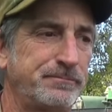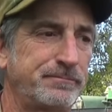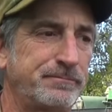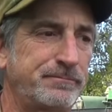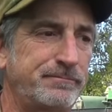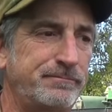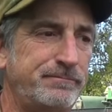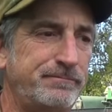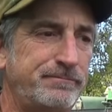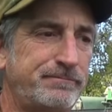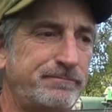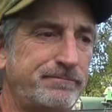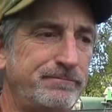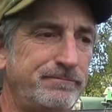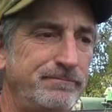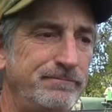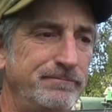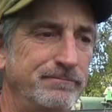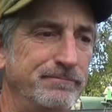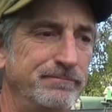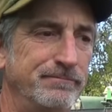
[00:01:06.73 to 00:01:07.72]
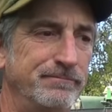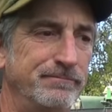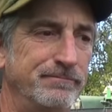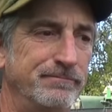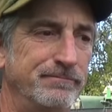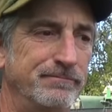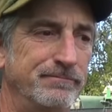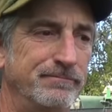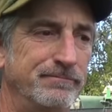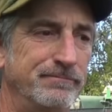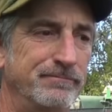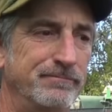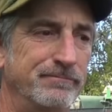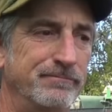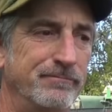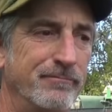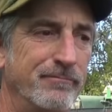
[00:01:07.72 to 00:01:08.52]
(no one is talking)